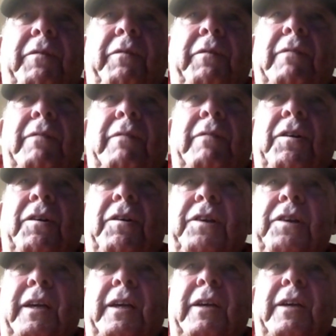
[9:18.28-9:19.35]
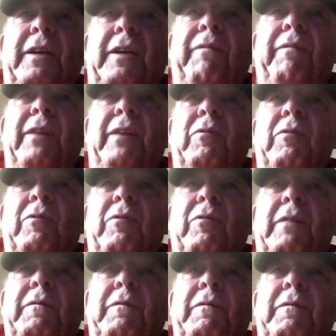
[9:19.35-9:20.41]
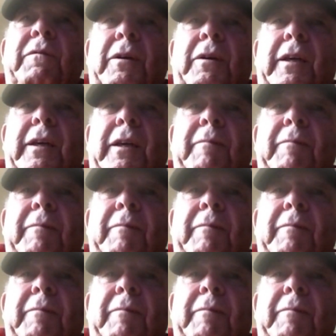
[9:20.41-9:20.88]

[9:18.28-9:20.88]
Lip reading: and varsity here and never won a football game."